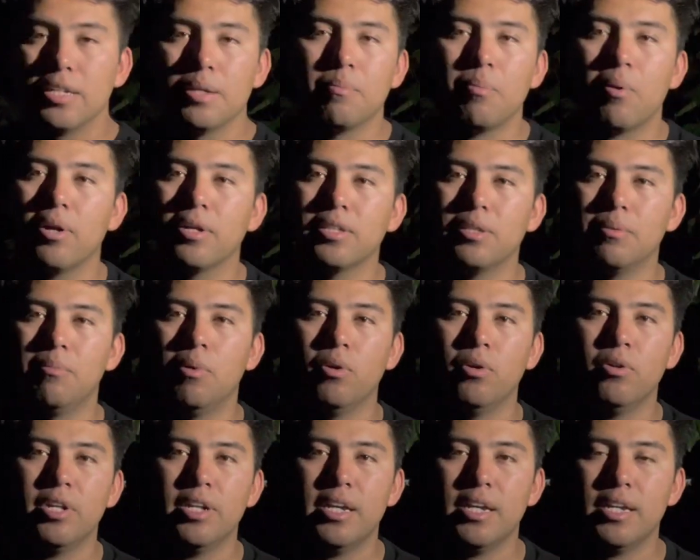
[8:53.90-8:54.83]
apart the
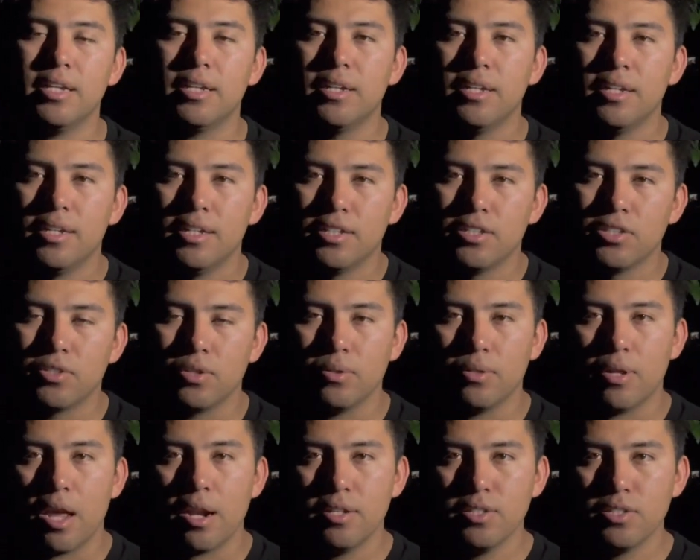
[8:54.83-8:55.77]
motor yet, so
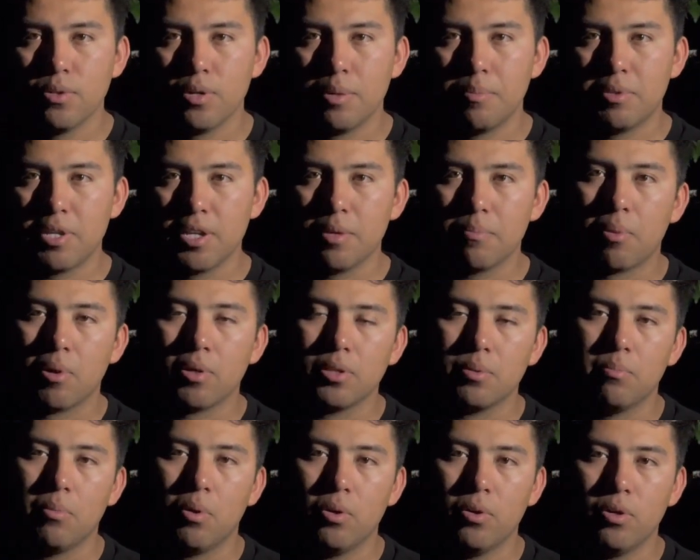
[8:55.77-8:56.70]
not until I take apart
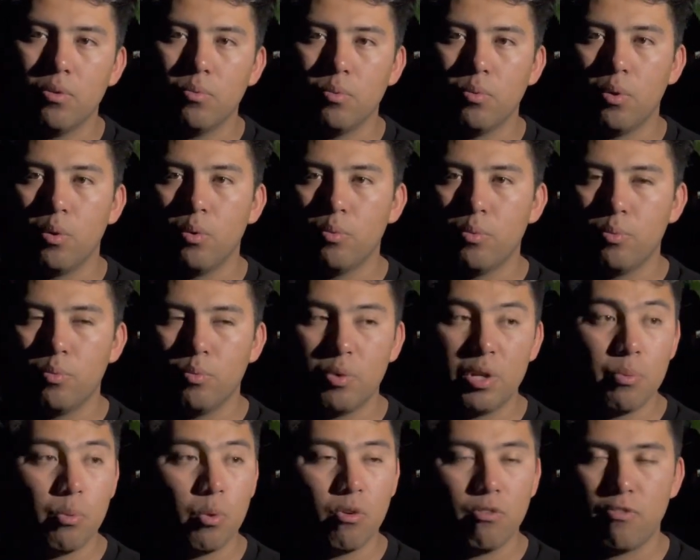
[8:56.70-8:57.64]
the motor we
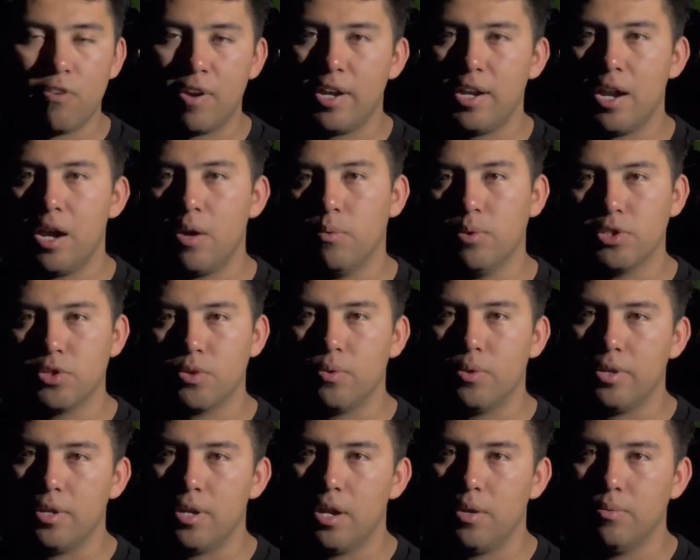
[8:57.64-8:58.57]
will find out what's
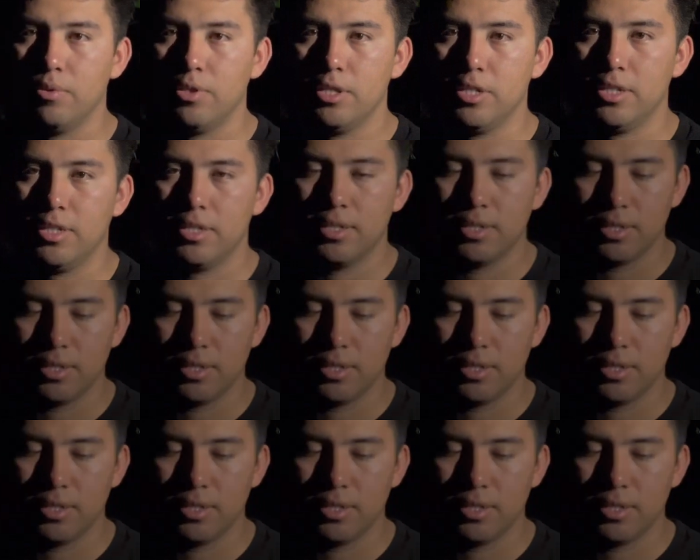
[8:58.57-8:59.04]
going on with it.